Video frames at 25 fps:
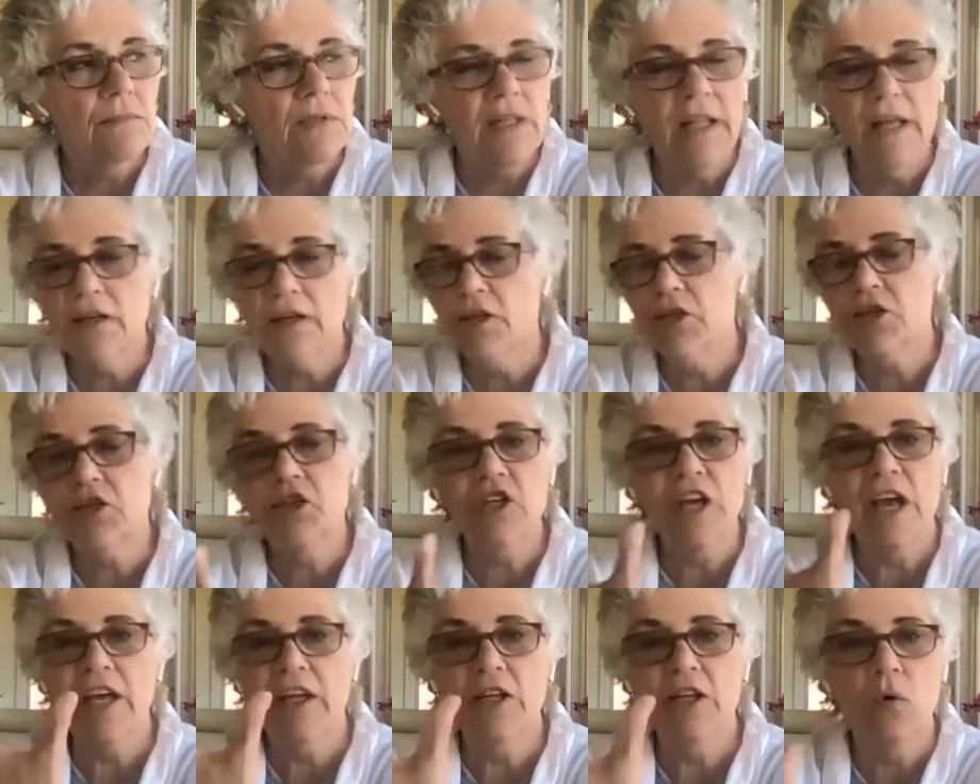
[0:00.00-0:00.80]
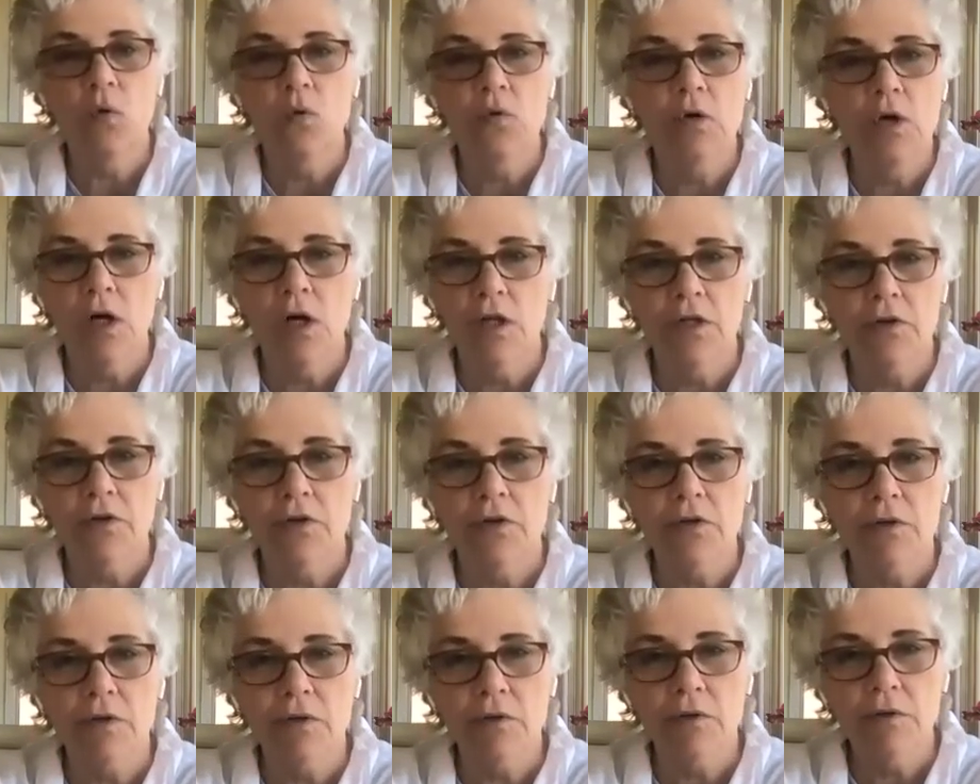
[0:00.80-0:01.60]
like a shadow
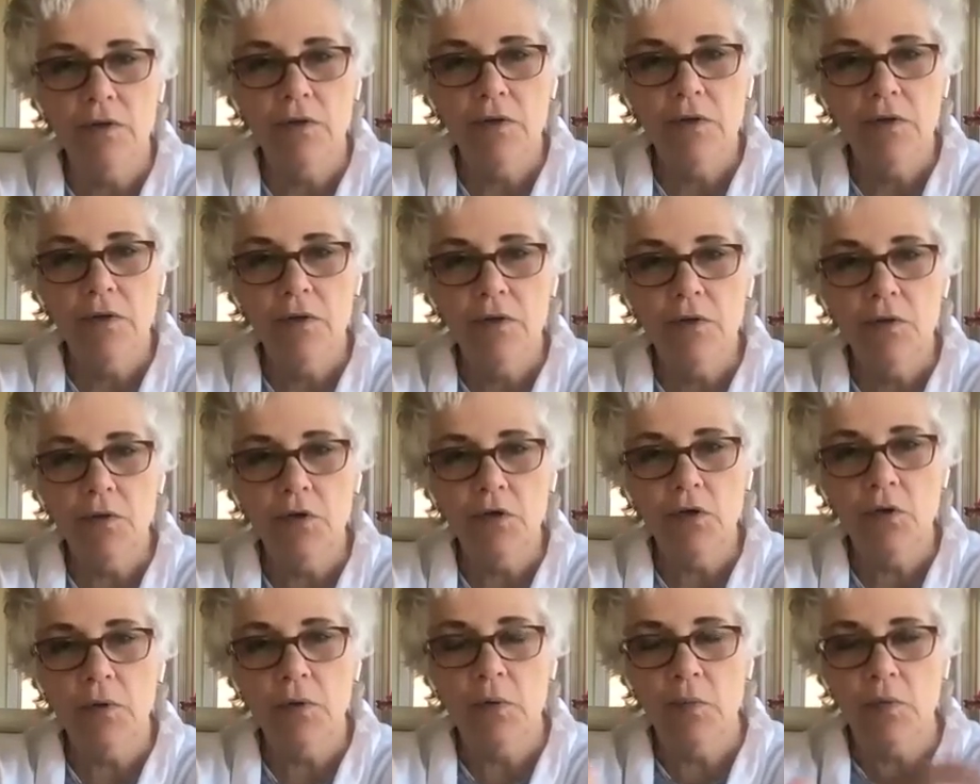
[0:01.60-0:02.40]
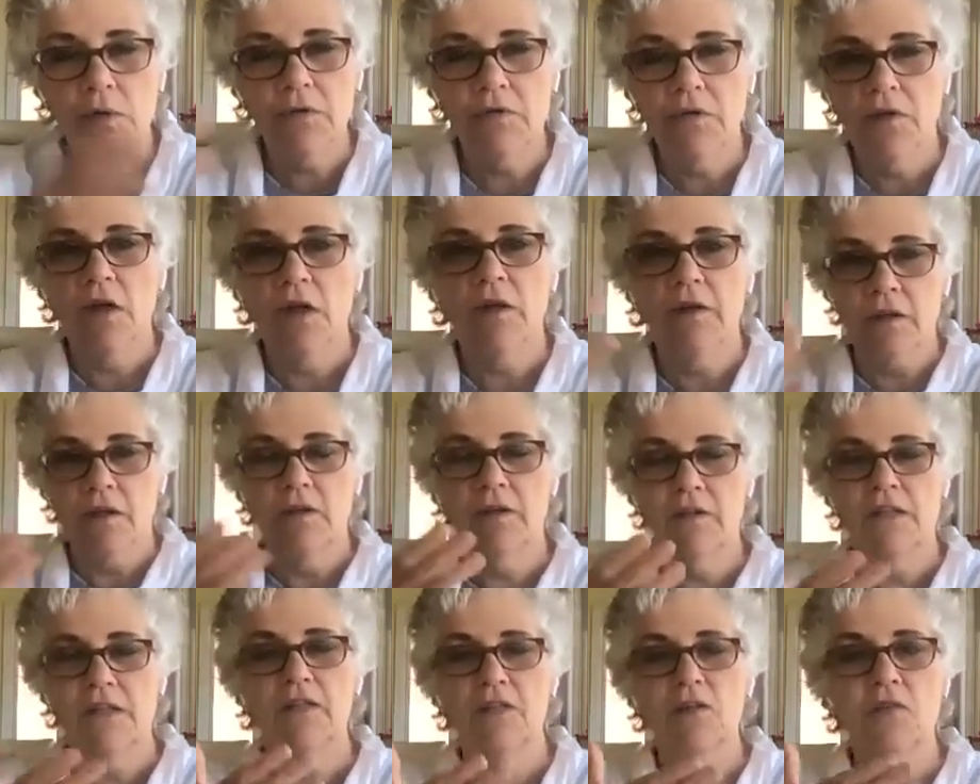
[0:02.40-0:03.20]
color, you know, it was not
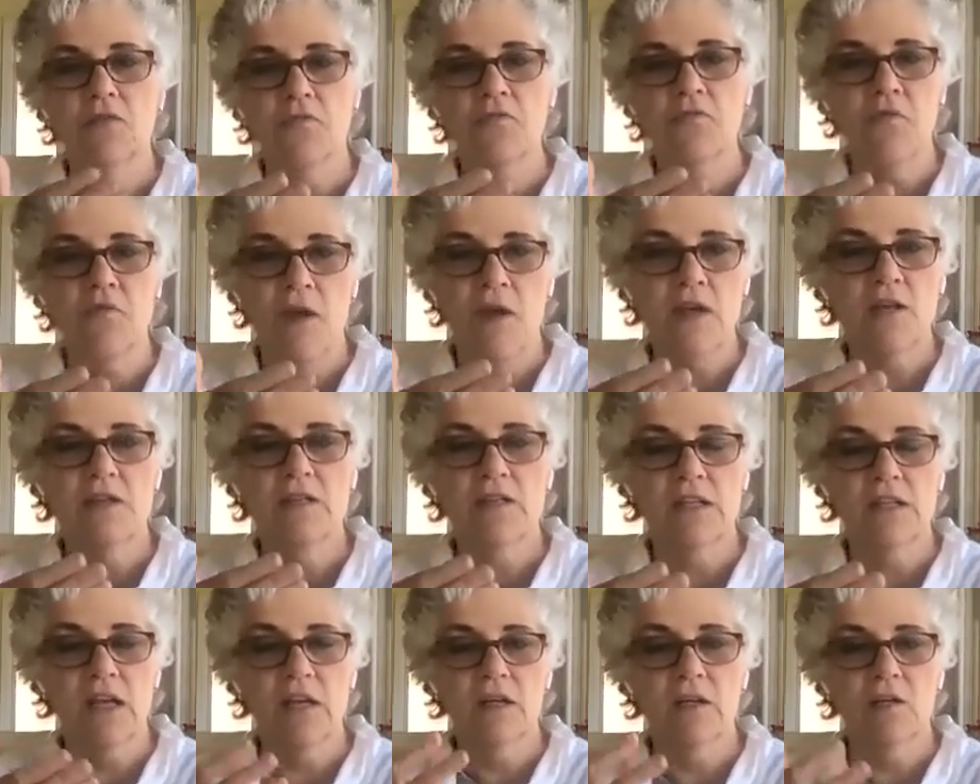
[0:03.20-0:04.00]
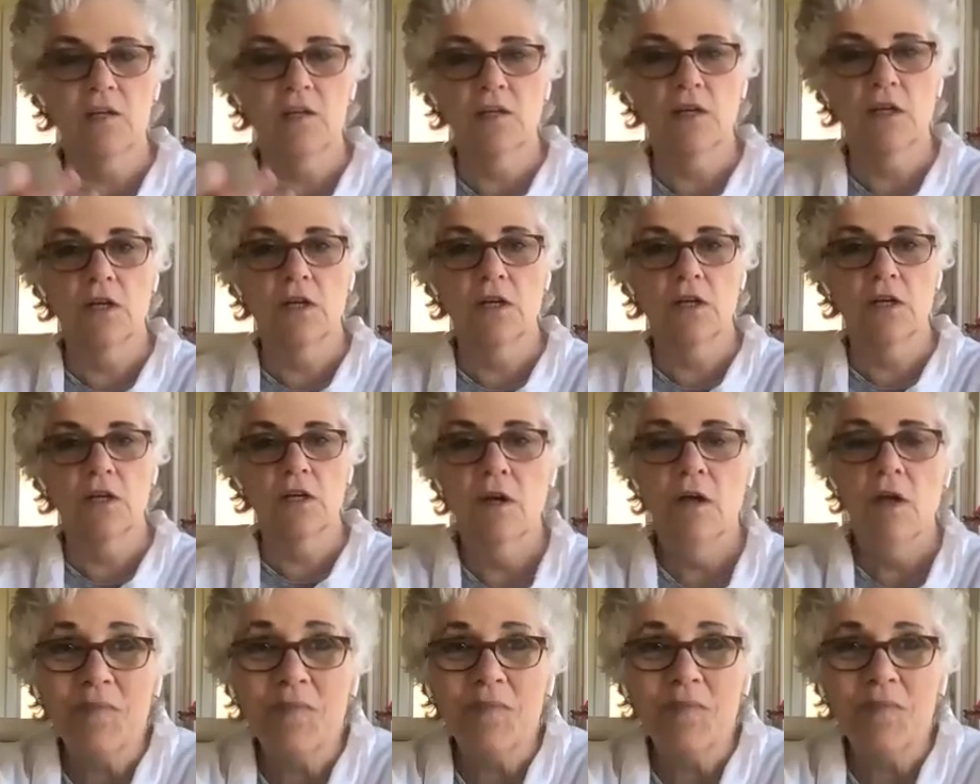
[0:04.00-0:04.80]
an in your face kind of
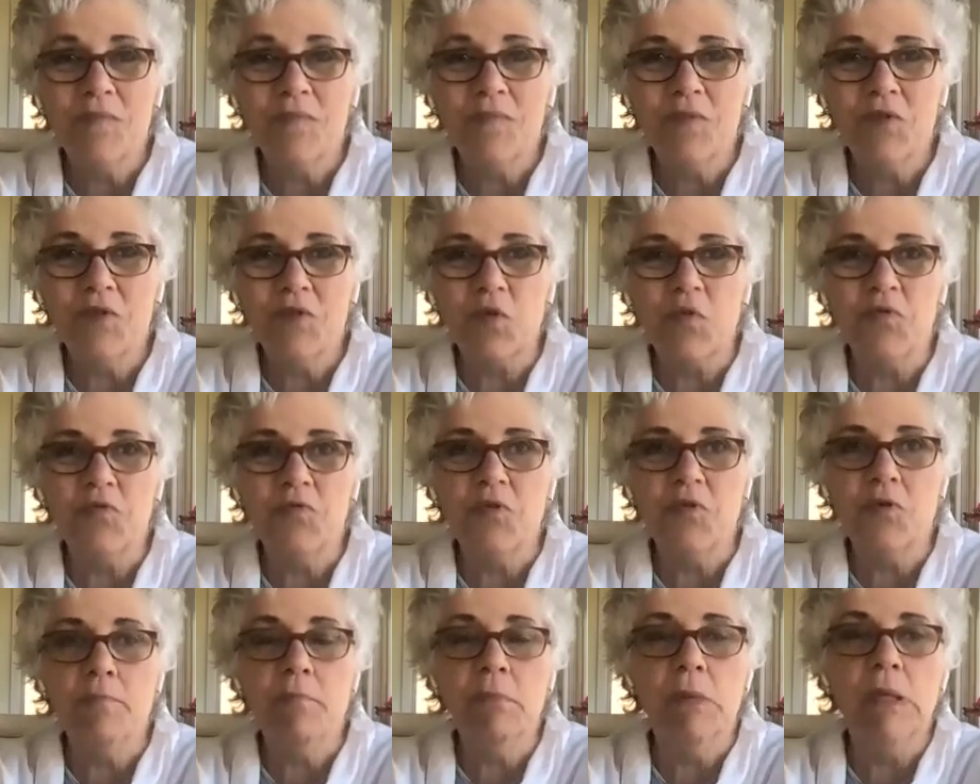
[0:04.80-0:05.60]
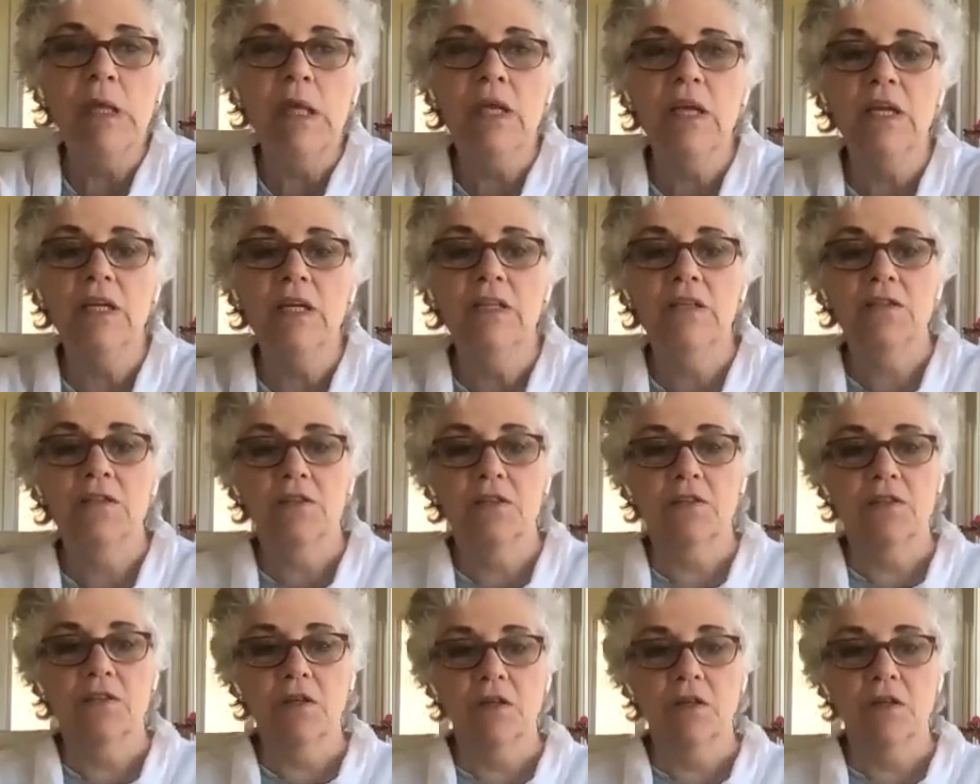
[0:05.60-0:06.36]
color. So for me,